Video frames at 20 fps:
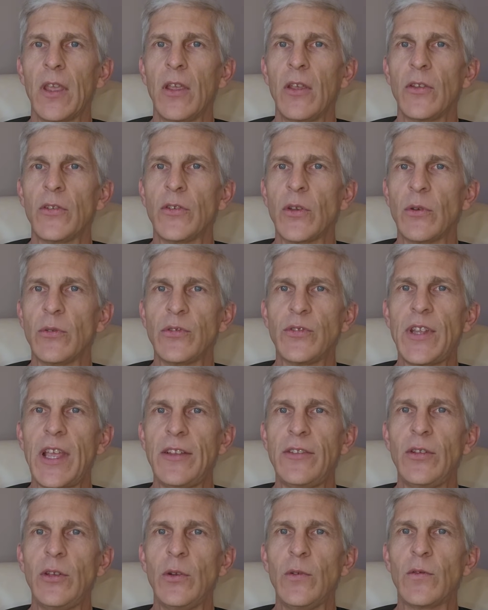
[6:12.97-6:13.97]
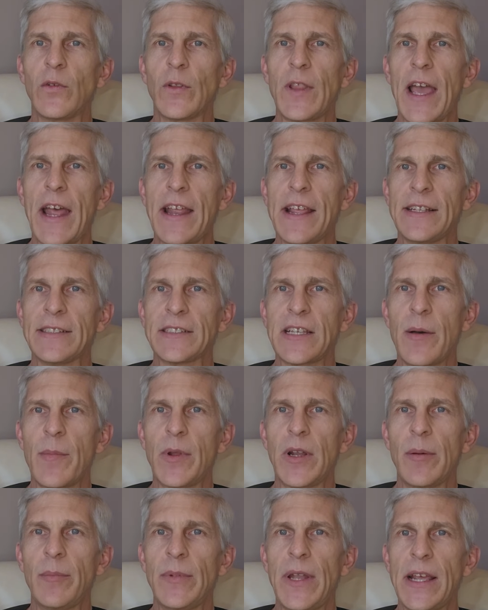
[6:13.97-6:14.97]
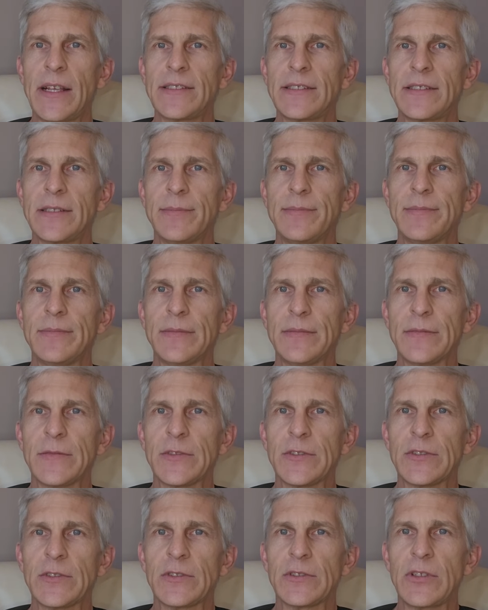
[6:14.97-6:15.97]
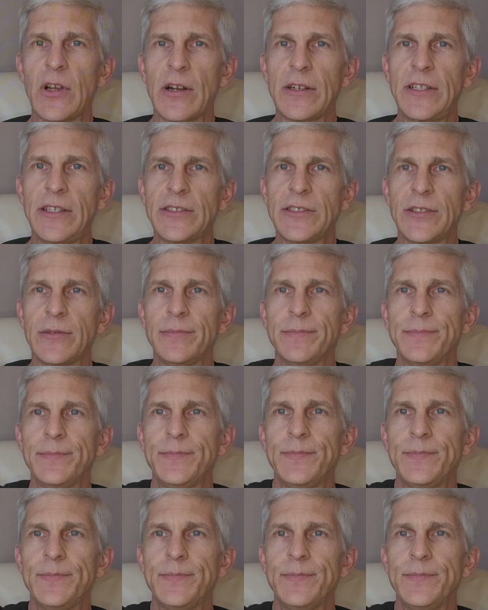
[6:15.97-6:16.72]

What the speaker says: So stay tuned for that. It's coming up next. Talk to you soon.